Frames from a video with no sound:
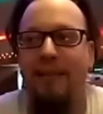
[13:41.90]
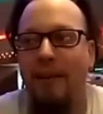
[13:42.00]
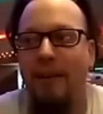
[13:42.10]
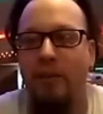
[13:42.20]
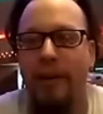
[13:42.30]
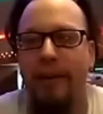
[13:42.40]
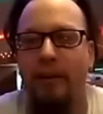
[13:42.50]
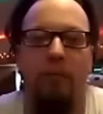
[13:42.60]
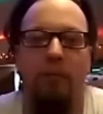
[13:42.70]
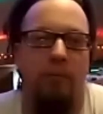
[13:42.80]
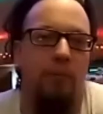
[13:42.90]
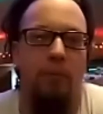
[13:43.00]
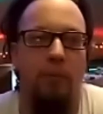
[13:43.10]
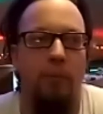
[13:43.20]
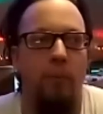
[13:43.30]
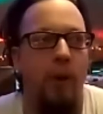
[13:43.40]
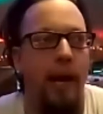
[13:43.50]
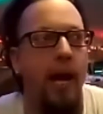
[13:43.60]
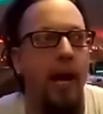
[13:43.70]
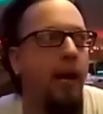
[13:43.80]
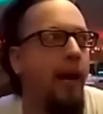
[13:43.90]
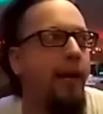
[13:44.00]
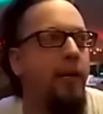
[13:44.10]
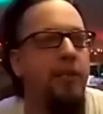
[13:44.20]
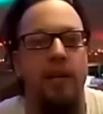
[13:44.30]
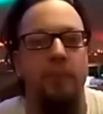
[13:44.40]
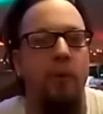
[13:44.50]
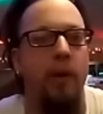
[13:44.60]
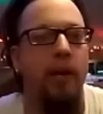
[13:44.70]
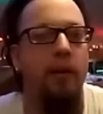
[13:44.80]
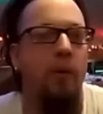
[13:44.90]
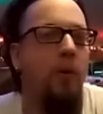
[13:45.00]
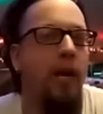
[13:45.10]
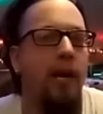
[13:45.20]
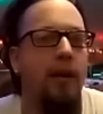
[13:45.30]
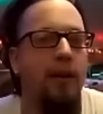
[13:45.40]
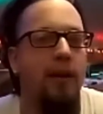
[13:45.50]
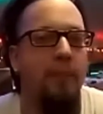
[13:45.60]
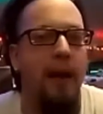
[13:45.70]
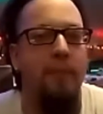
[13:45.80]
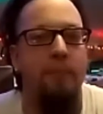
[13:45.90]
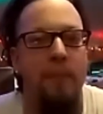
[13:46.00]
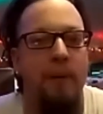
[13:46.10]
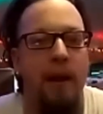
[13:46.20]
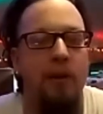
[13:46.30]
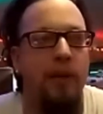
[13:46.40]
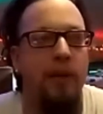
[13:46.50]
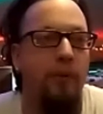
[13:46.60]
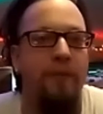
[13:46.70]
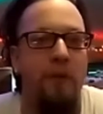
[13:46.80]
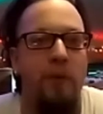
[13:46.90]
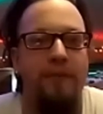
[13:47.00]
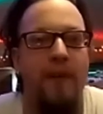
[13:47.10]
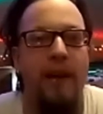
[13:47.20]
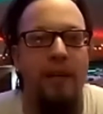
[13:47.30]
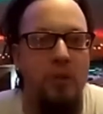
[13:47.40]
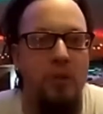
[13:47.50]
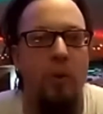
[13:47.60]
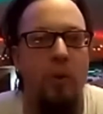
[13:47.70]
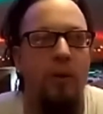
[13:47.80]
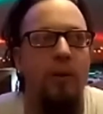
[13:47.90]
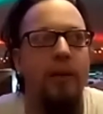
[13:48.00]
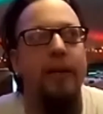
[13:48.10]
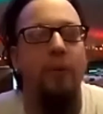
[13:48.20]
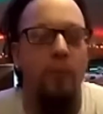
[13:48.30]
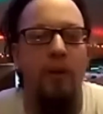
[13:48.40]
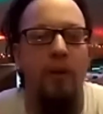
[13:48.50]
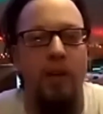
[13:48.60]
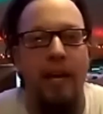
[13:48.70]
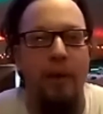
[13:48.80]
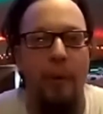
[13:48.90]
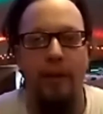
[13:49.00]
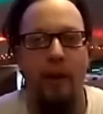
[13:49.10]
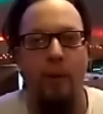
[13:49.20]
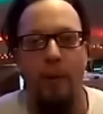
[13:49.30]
he was like, why not? I could see him doing it. Okay. And my parents were like, well, if you can find a school, we'll look into it, you know.